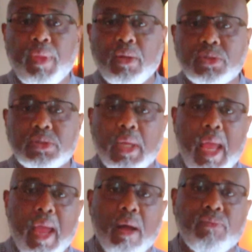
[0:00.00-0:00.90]
they used to
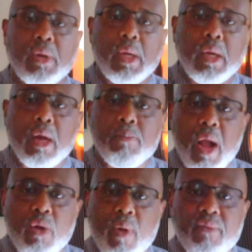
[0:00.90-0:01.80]
have
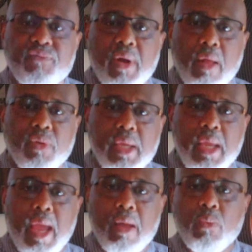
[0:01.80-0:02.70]
my grandfather.
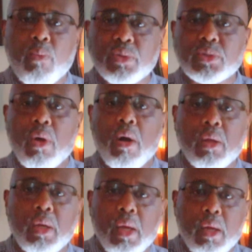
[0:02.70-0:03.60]
He had what was
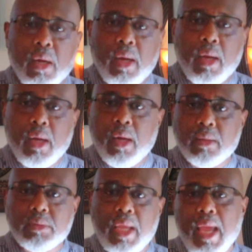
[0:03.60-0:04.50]
called
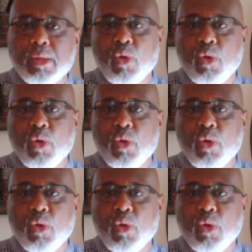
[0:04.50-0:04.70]
they had a